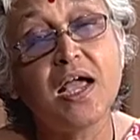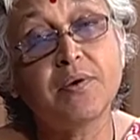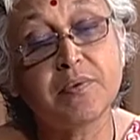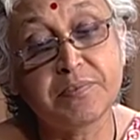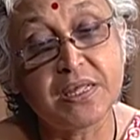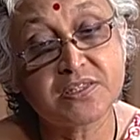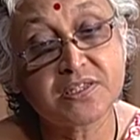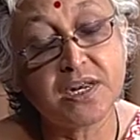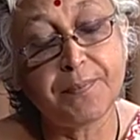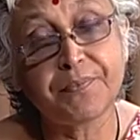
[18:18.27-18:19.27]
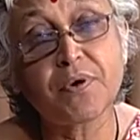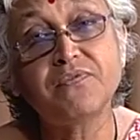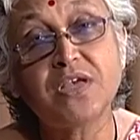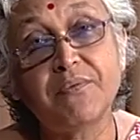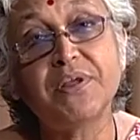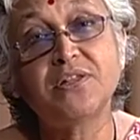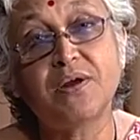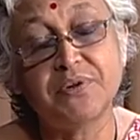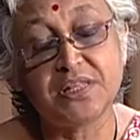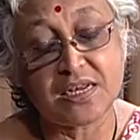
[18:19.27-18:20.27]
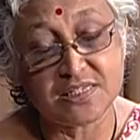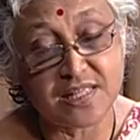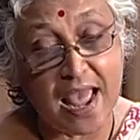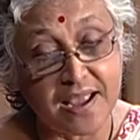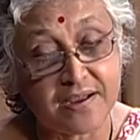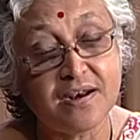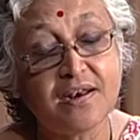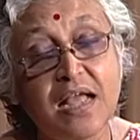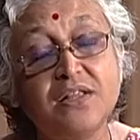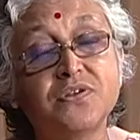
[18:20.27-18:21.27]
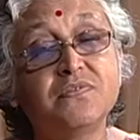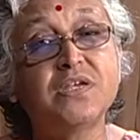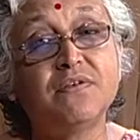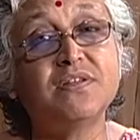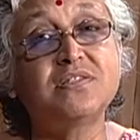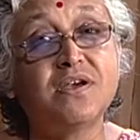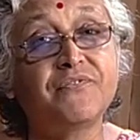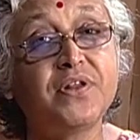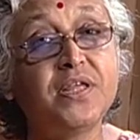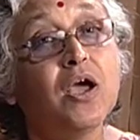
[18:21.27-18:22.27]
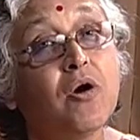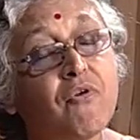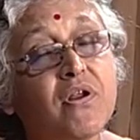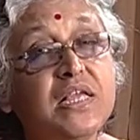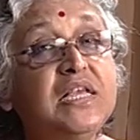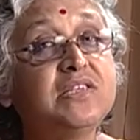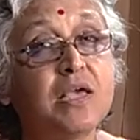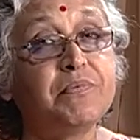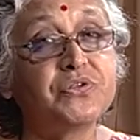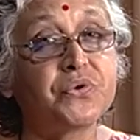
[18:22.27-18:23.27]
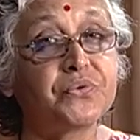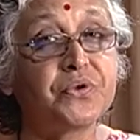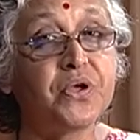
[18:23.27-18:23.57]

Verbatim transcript: uh, the script of Javed Jafri, that is the anchor lines of Javed Jafri for each episode